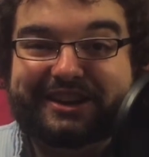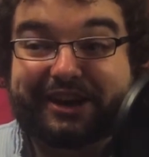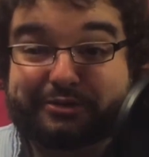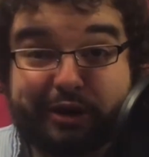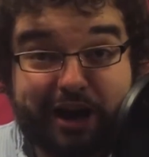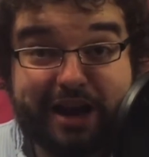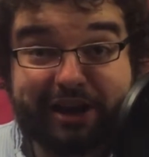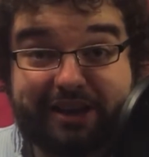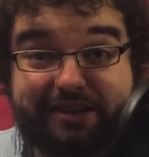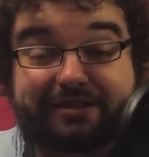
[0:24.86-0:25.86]
Uh, so here I am
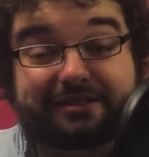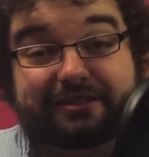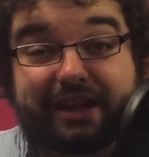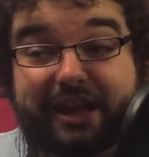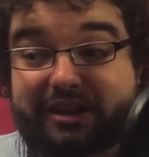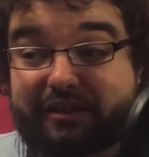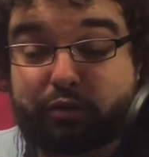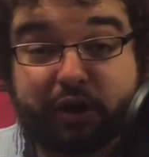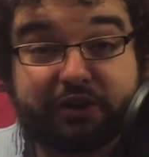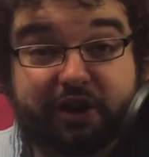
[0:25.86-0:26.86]
again. And if
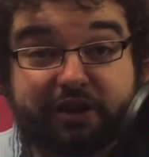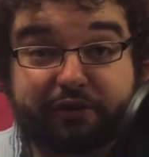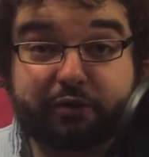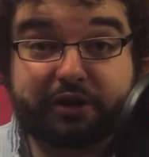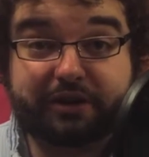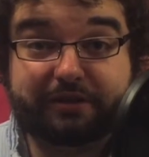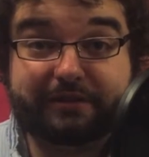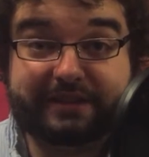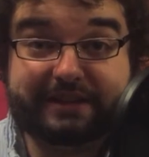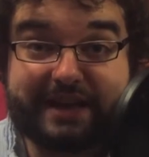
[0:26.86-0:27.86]
you want to talk, if you want
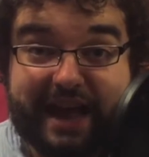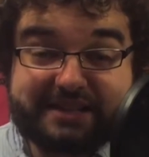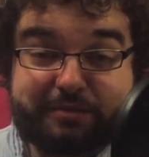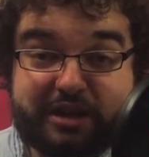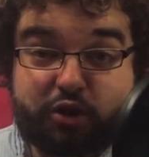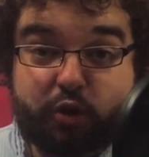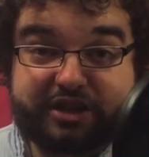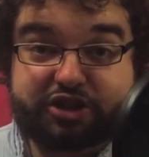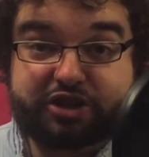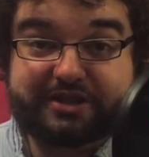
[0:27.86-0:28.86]
to ask me
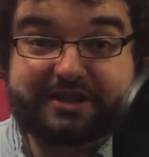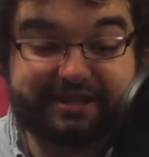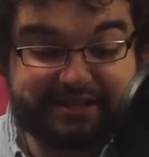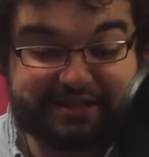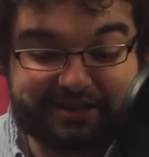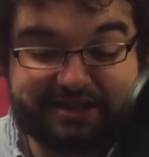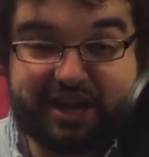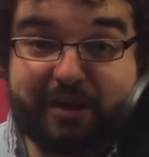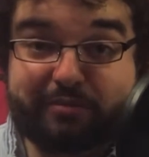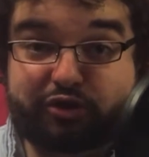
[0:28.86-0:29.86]
questions, this is the
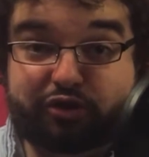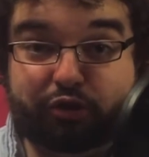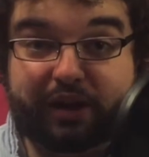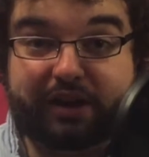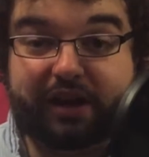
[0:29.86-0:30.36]
time to do it.